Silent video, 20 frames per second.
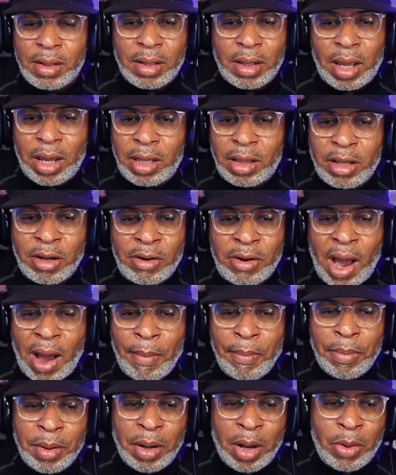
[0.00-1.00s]
Like they're
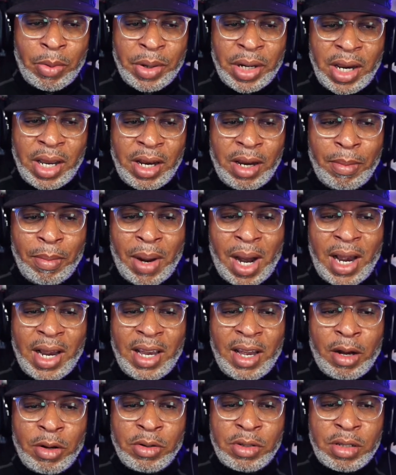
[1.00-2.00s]
not blowing anybody
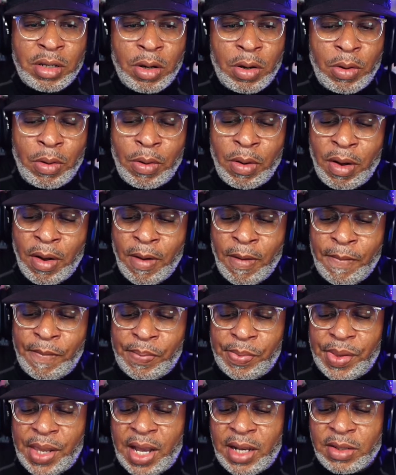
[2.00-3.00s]
out. So
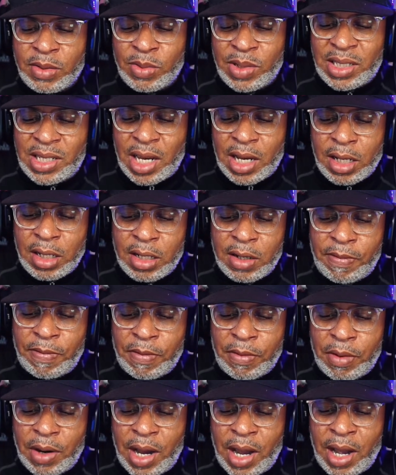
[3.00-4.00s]
as we take a
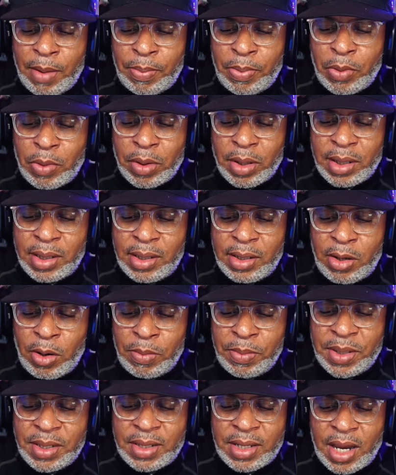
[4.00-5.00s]
look at Portland, don't
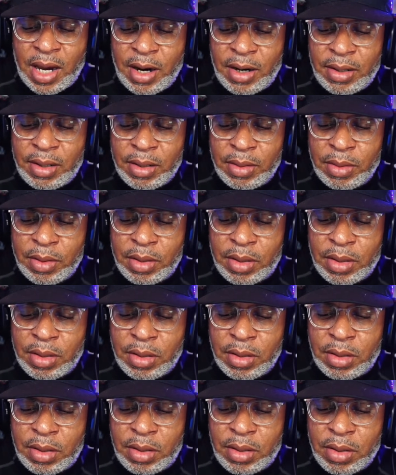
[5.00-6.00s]
be scared to
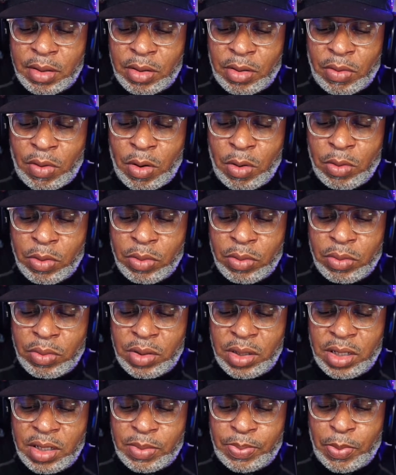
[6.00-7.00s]
throw
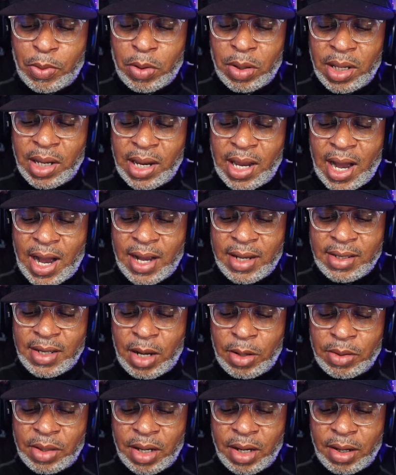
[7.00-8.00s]
these Portland guys
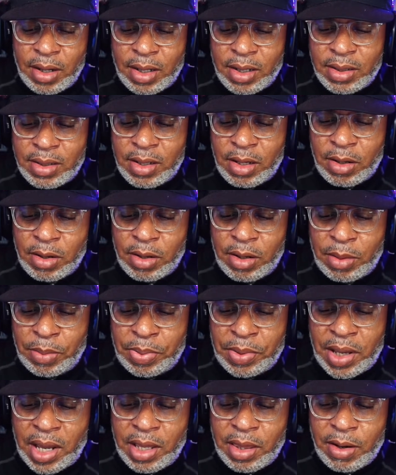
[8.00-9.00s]
out there because they're going to
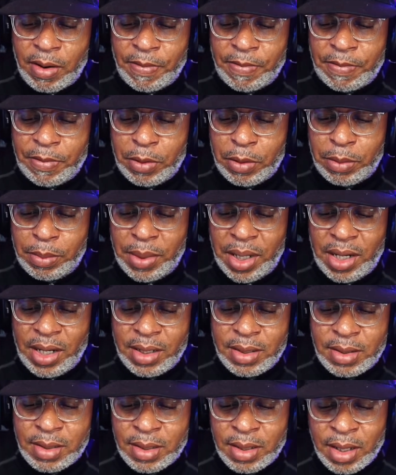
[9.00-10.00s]
play their full
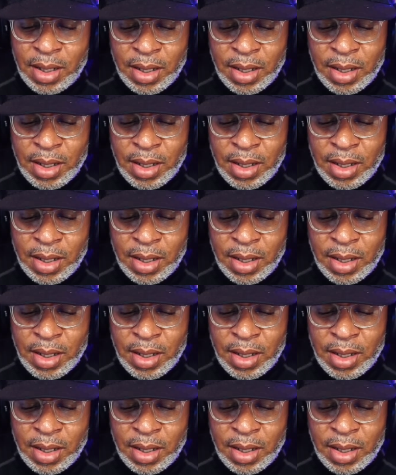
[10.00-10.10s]
minutes.